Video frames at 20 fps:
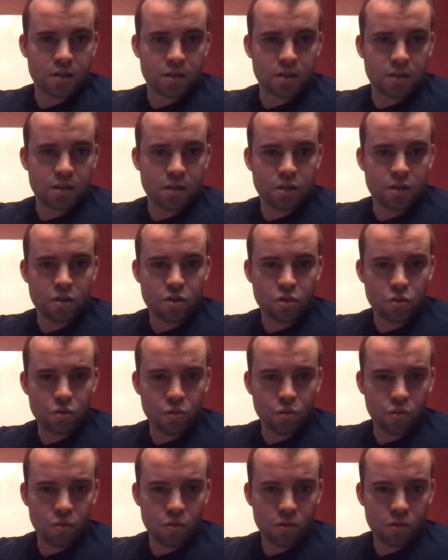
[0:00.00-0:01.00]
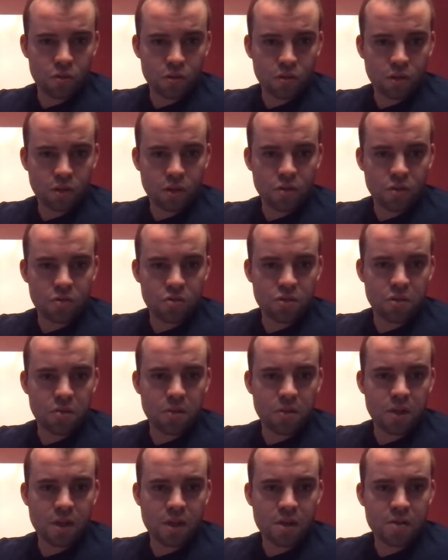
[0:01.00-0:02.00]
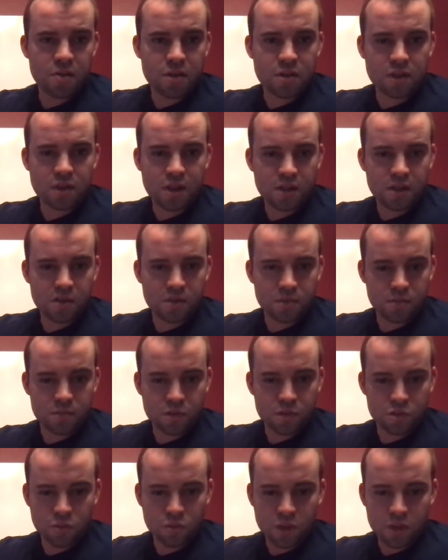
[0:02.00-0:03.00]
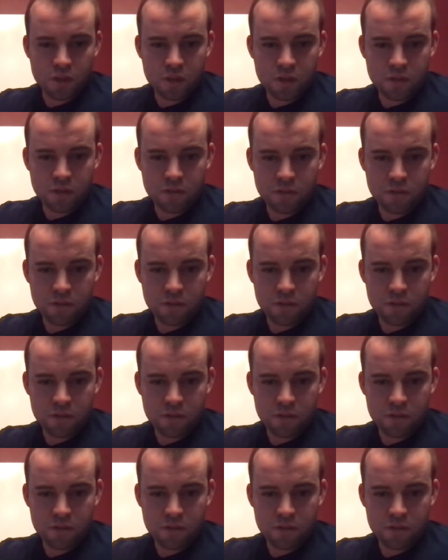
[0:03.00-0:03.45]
Can you can you see me now that that just went off?